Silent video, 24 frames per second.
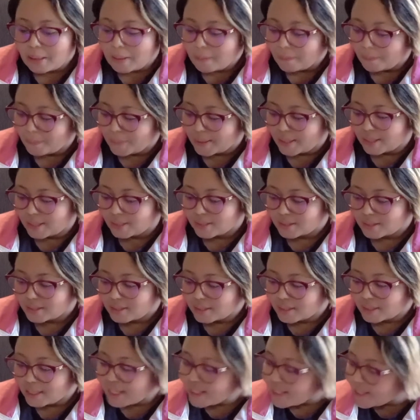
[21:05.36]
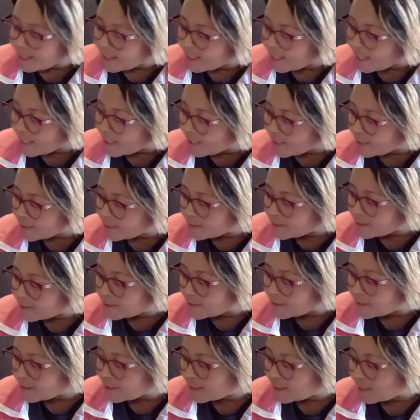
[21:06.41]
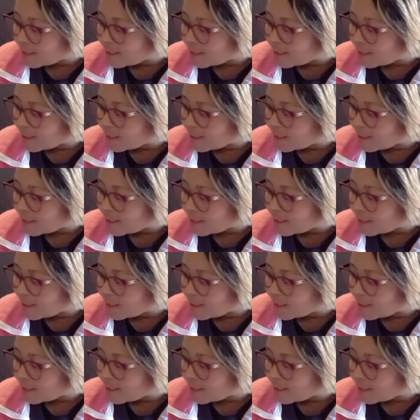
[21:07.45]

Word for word: But in any case,